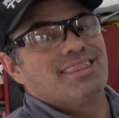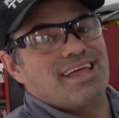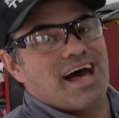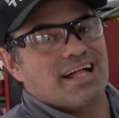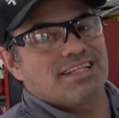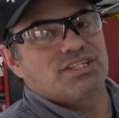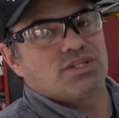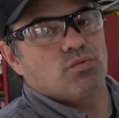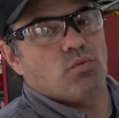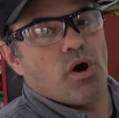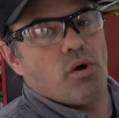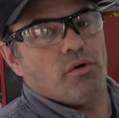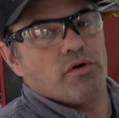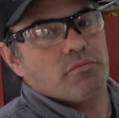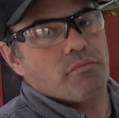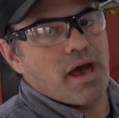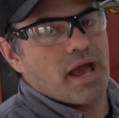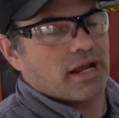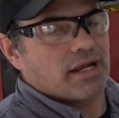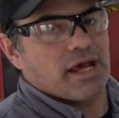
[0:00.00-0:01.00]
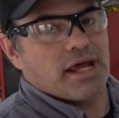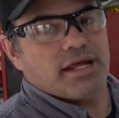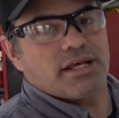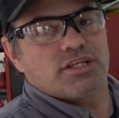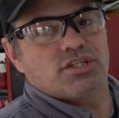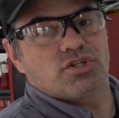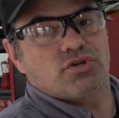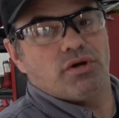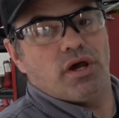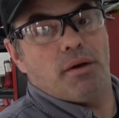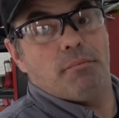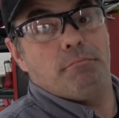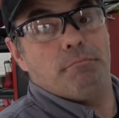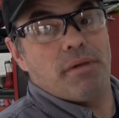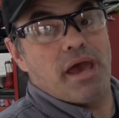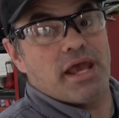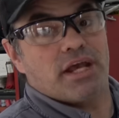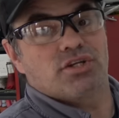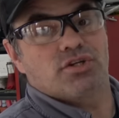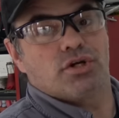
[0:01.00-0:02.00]
That's the one with magnetic strip.
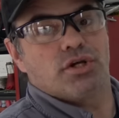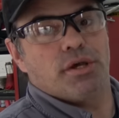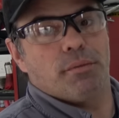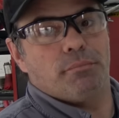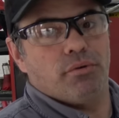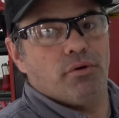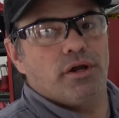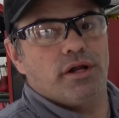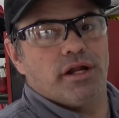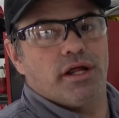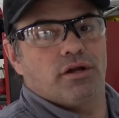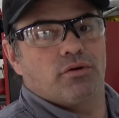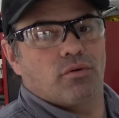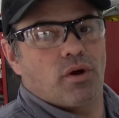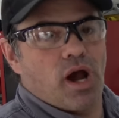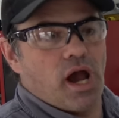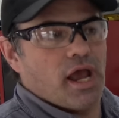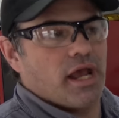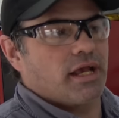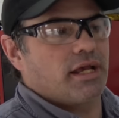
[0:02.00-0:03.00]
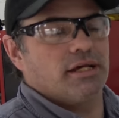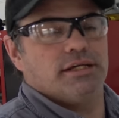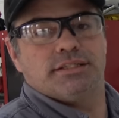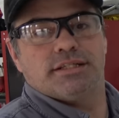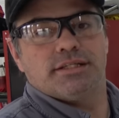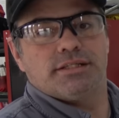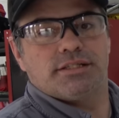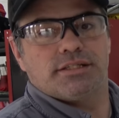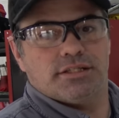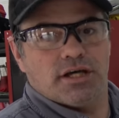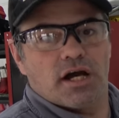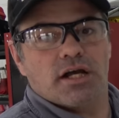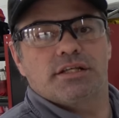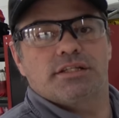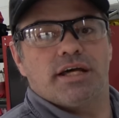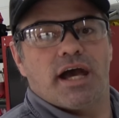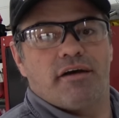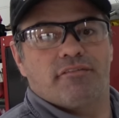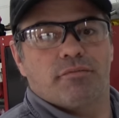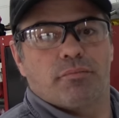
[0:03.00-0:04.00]
Make sure you put it in right, because it
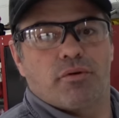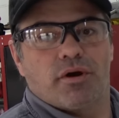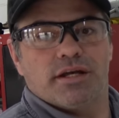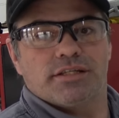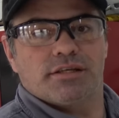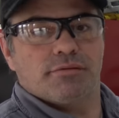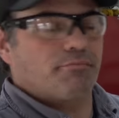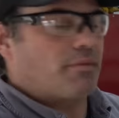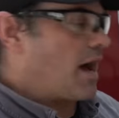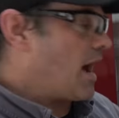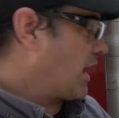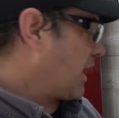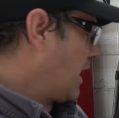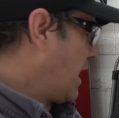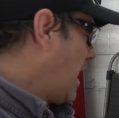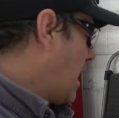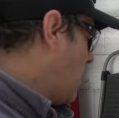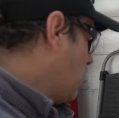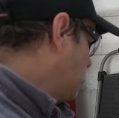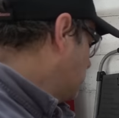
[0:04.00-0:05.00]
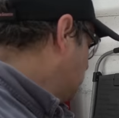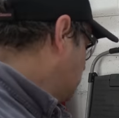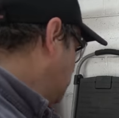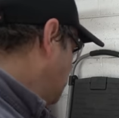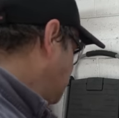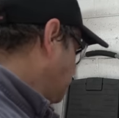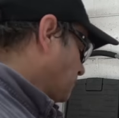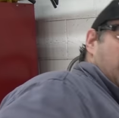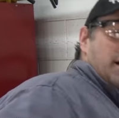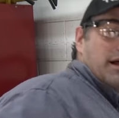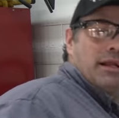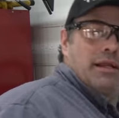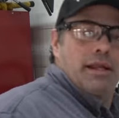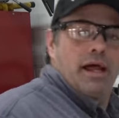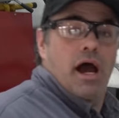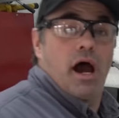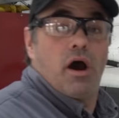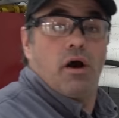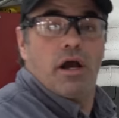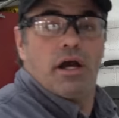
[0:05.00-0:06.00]
sucks to have to press it back out.
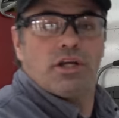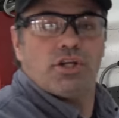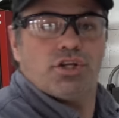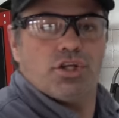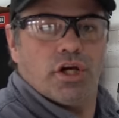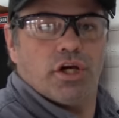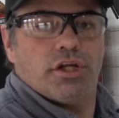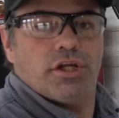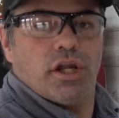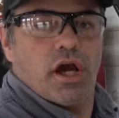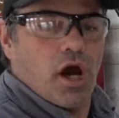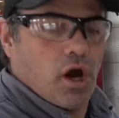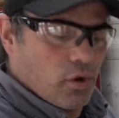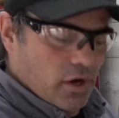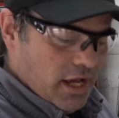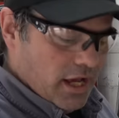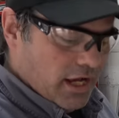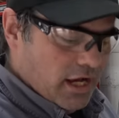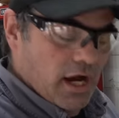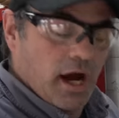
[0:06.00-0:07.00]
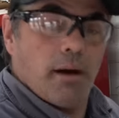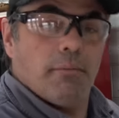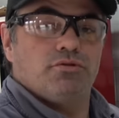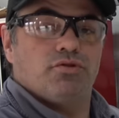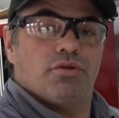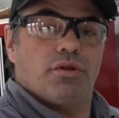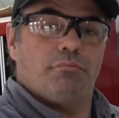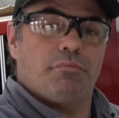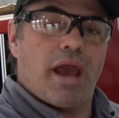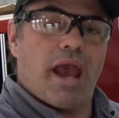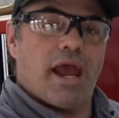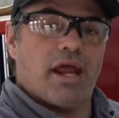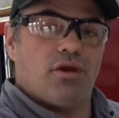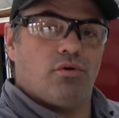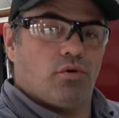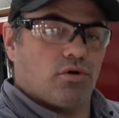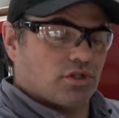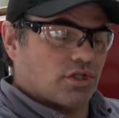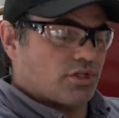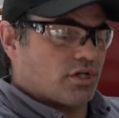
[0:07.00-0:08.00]
Now, I should note, it comes with a
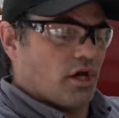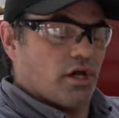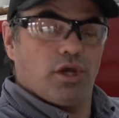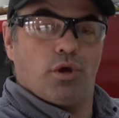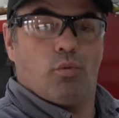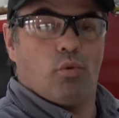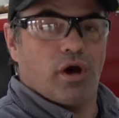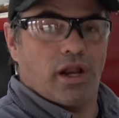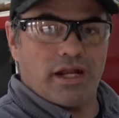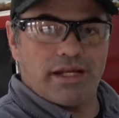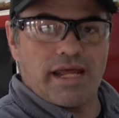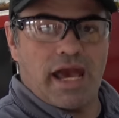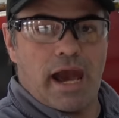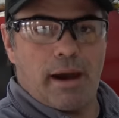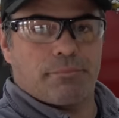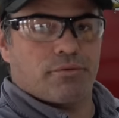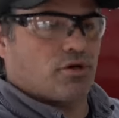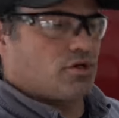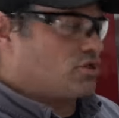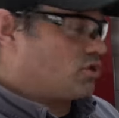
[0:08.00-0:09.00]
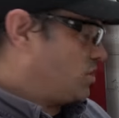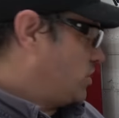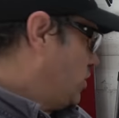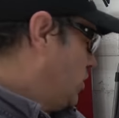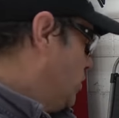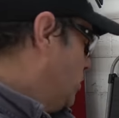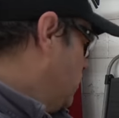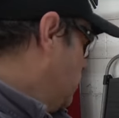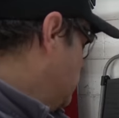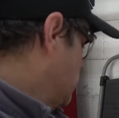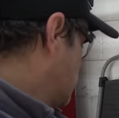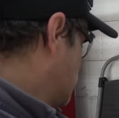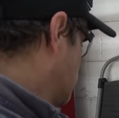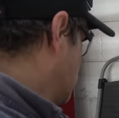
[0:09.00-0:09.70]
manual to tell you what adapters to use.